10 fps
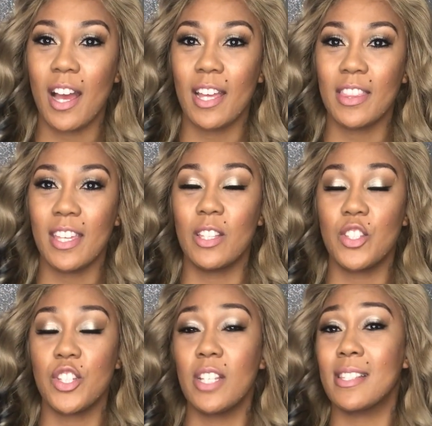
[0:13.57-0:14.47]
I
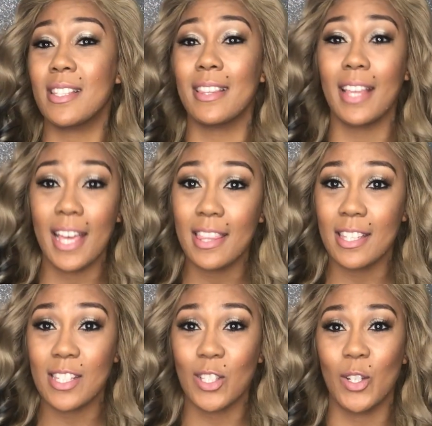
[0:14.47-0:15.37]
think she slayed this